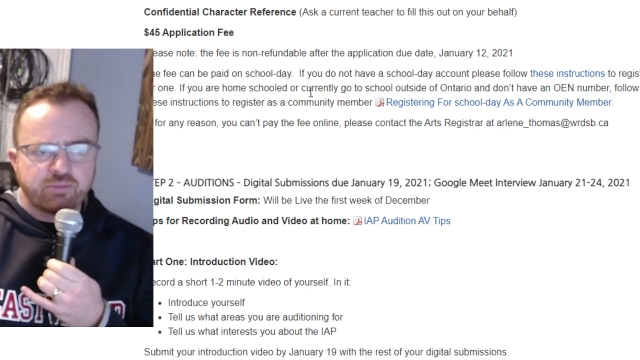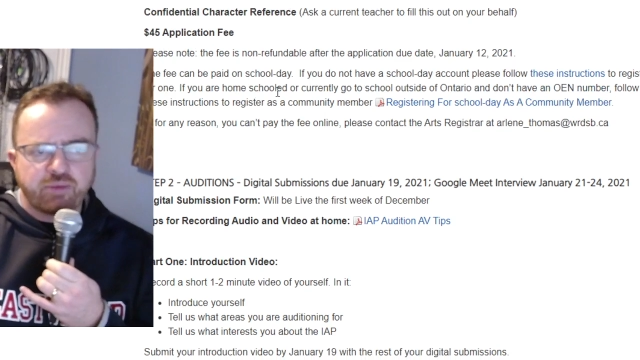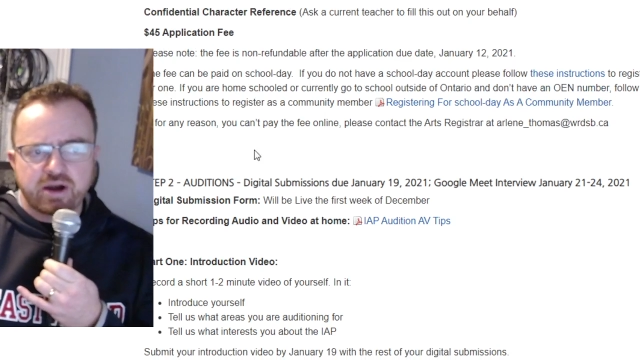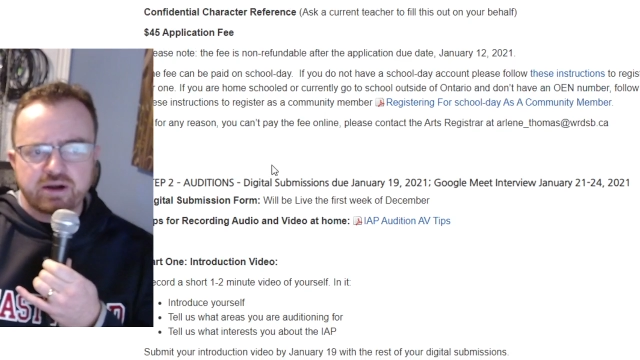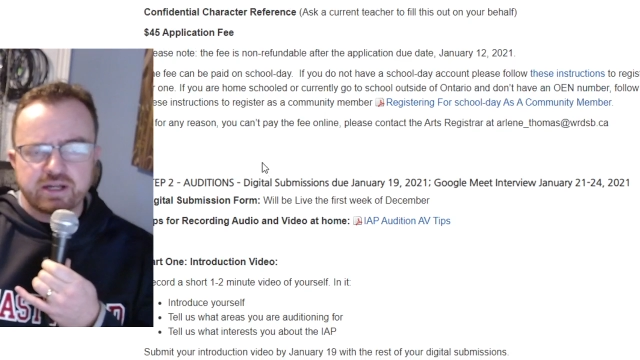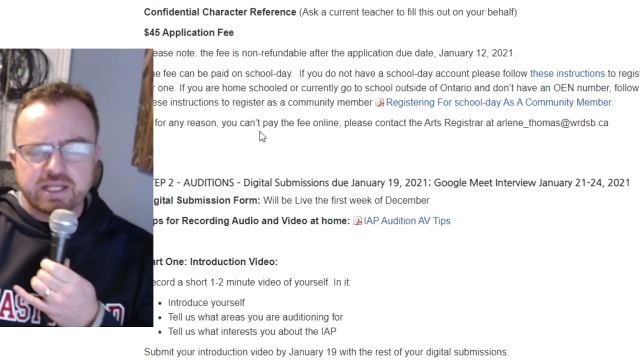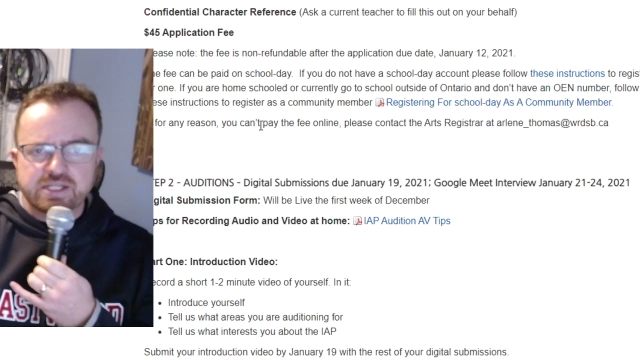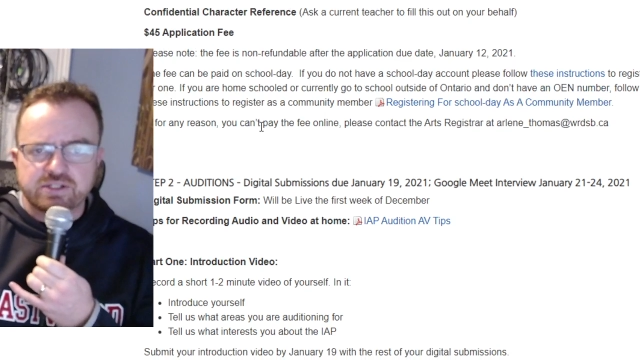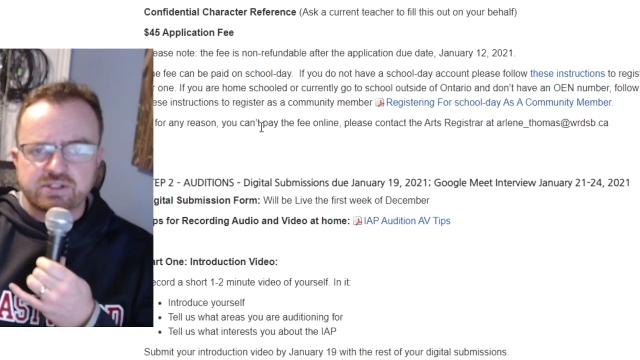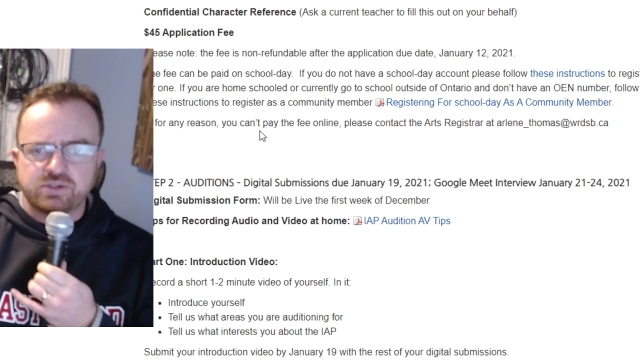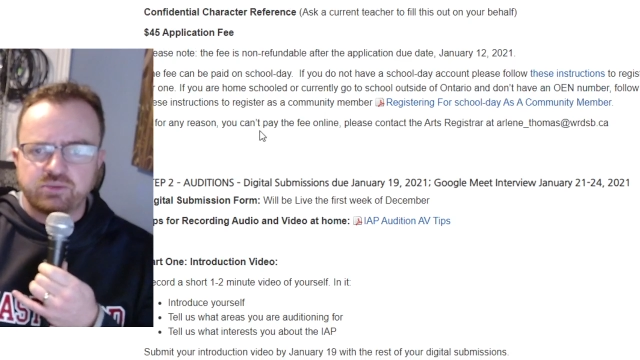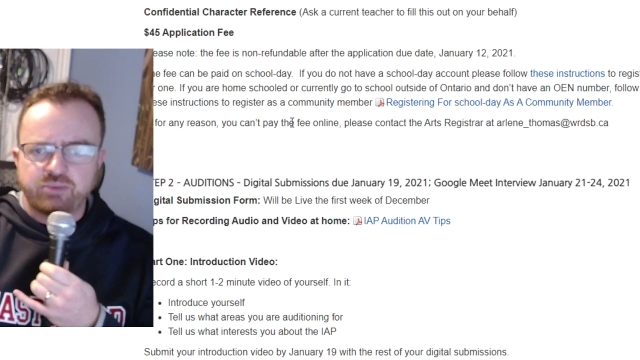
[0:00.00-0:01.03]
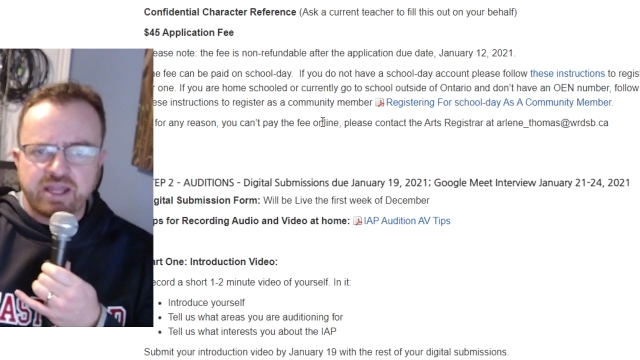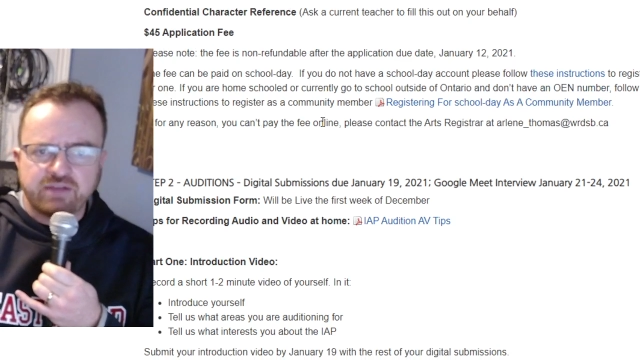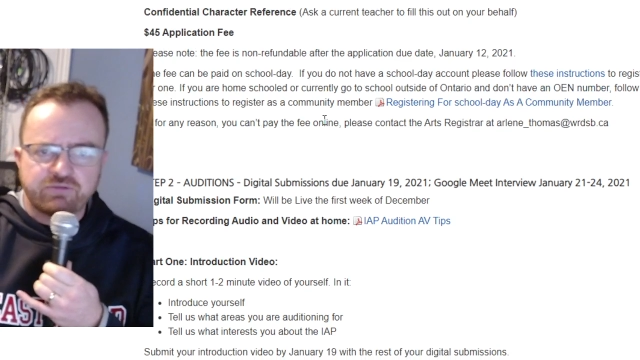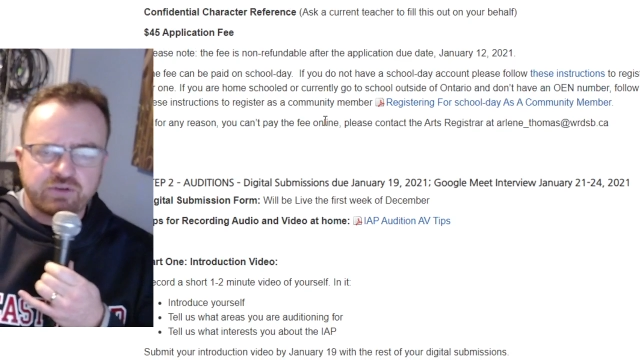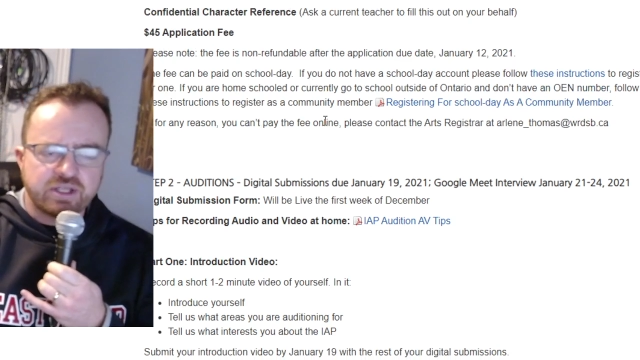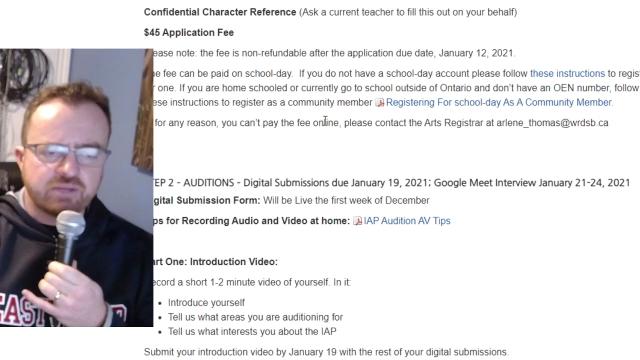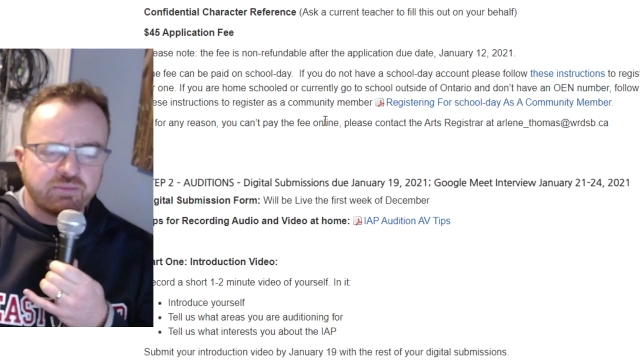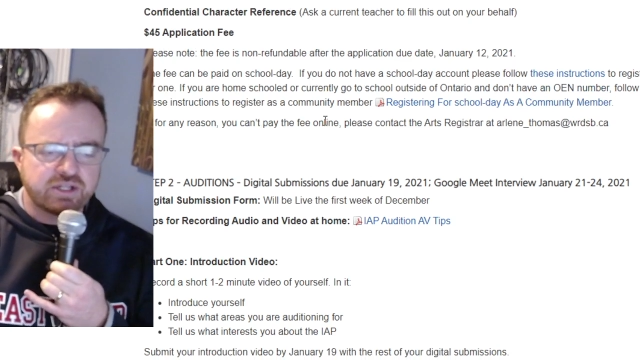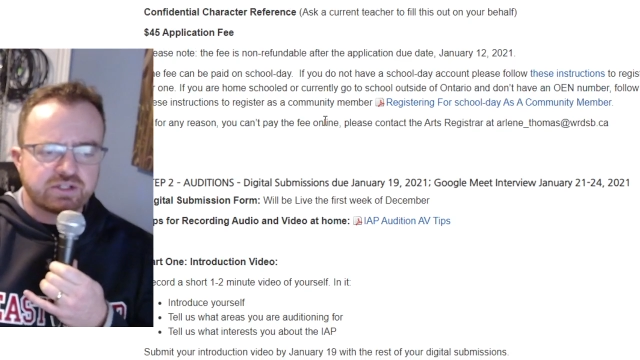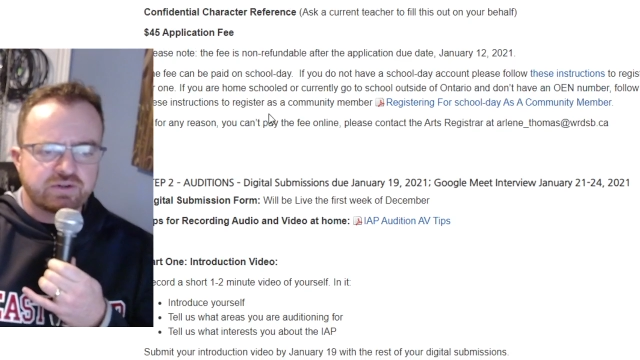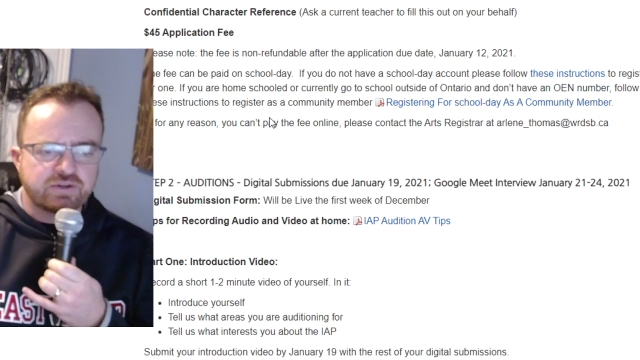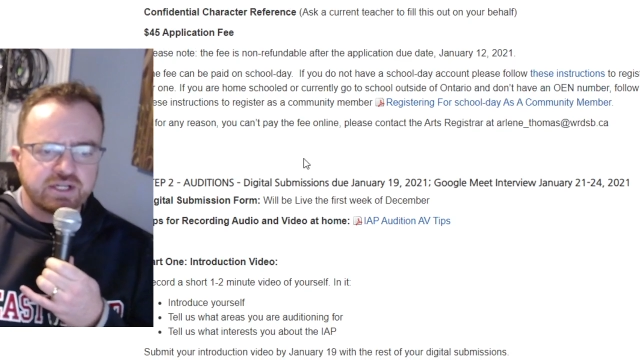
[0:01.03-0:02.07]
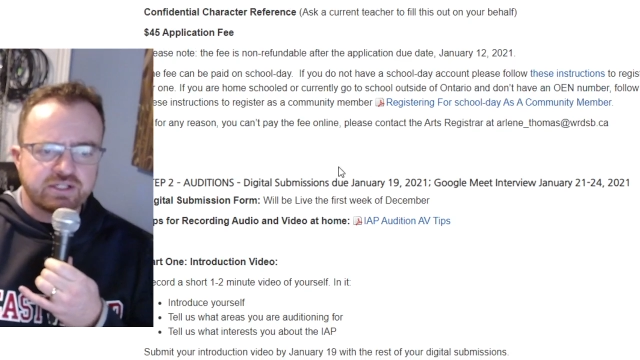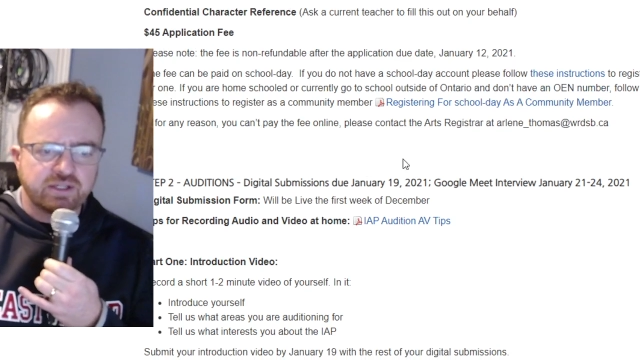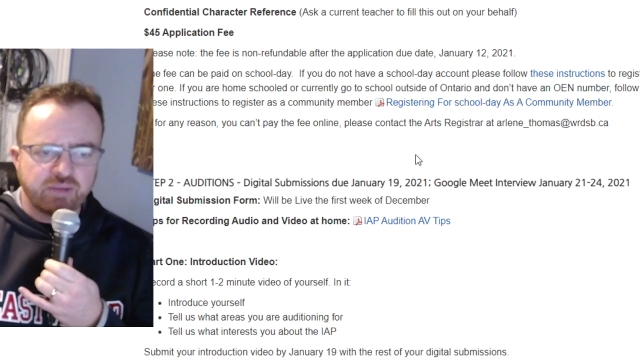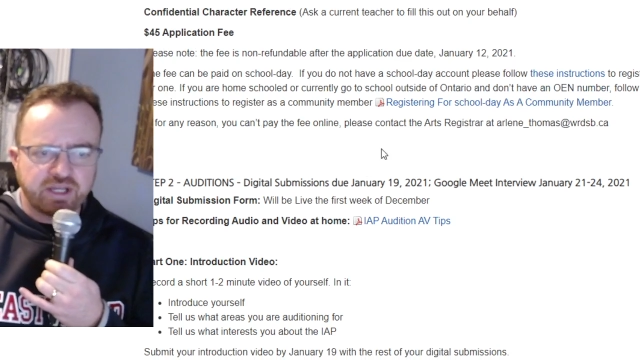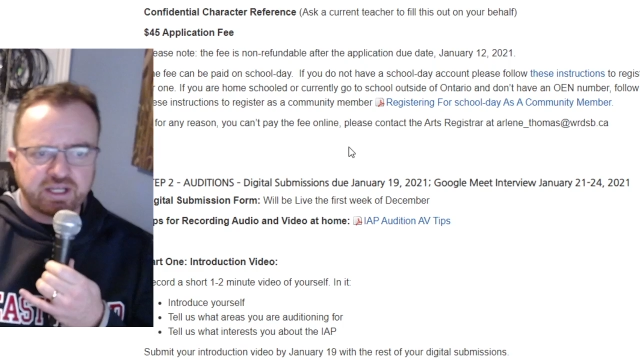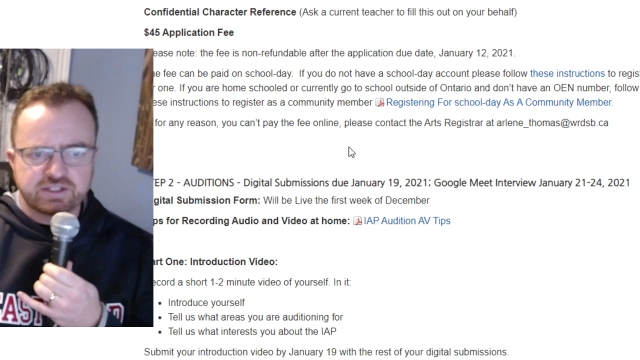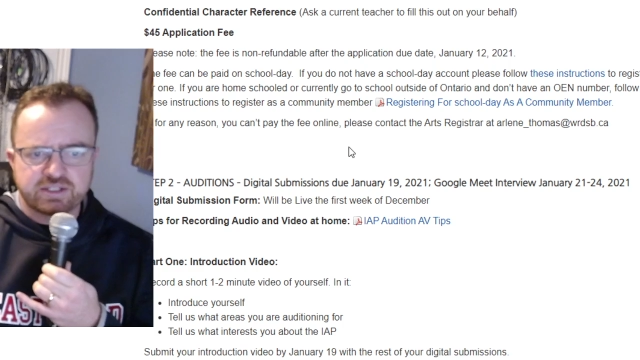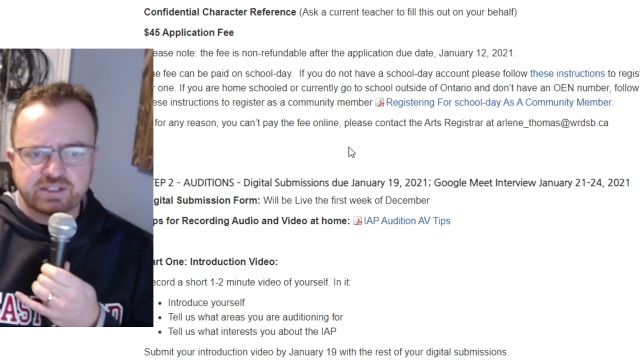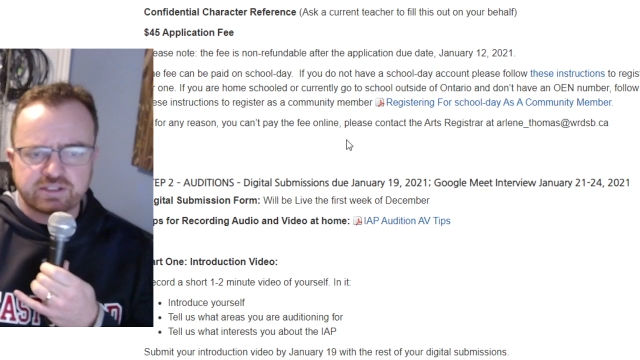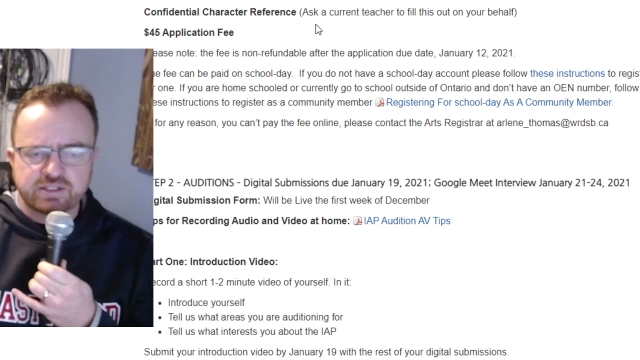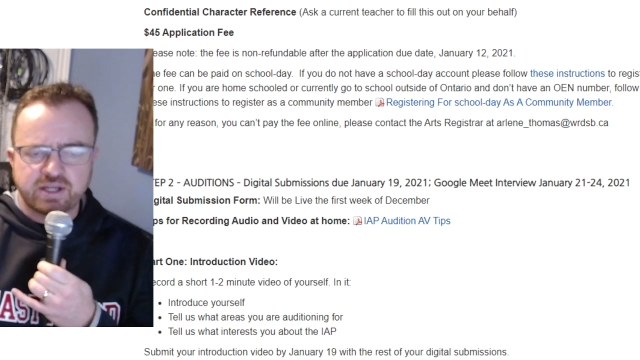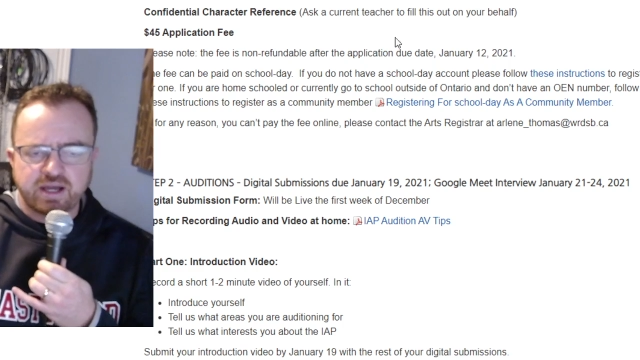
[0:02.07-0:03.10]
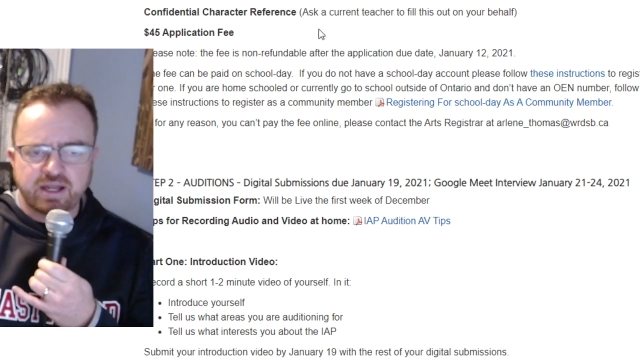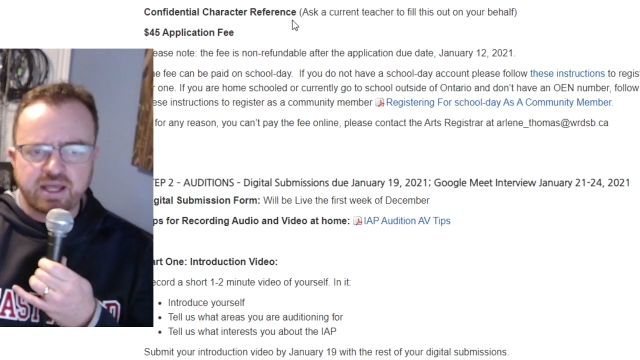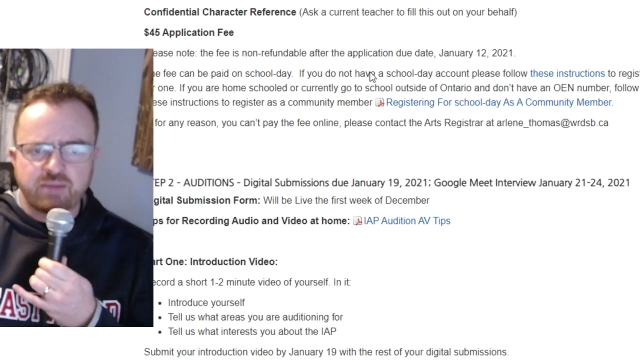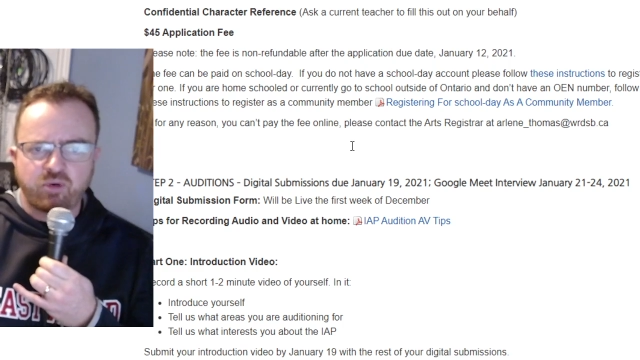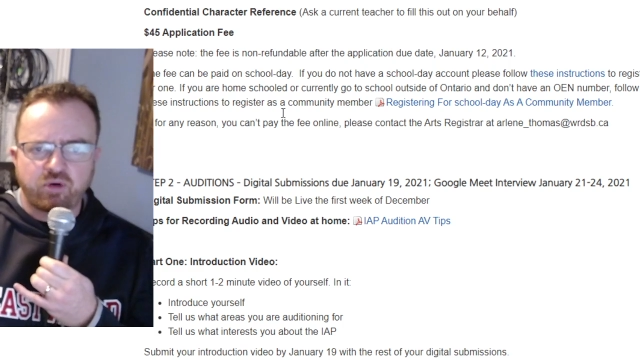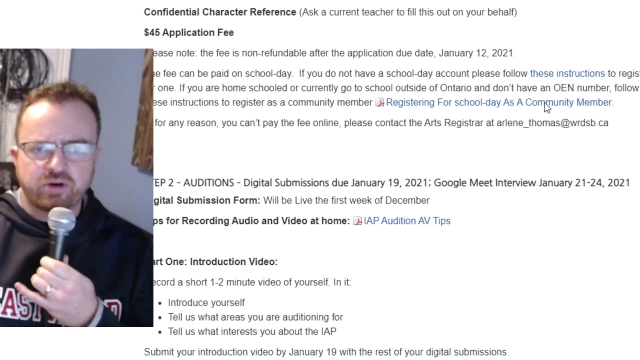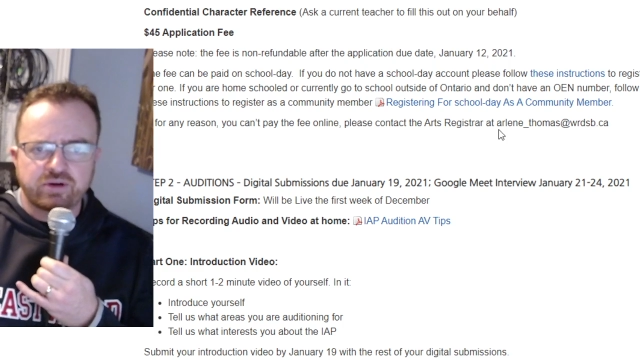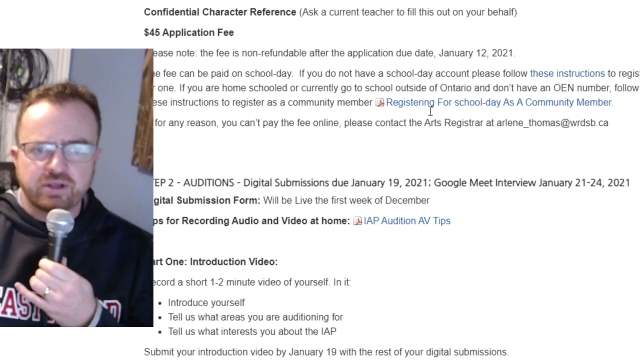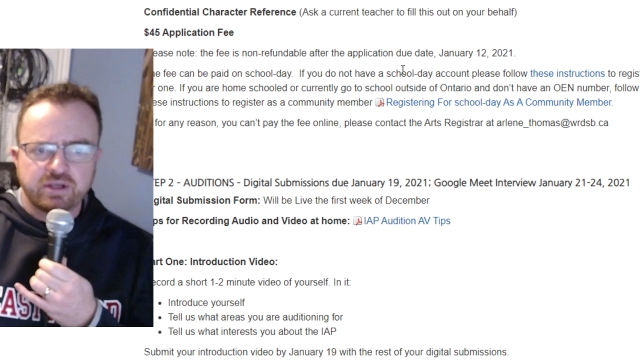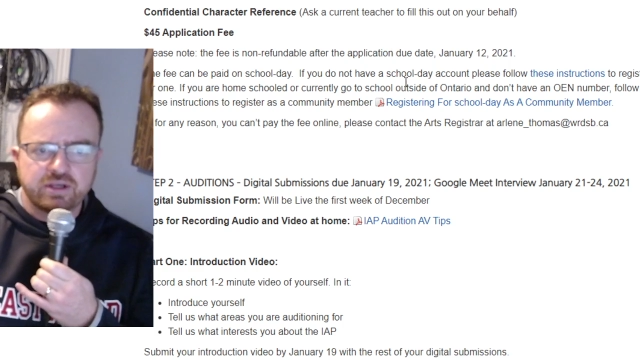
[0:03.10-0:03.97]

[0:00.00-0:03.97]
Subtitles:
part is to pay for the administration, because this is not a board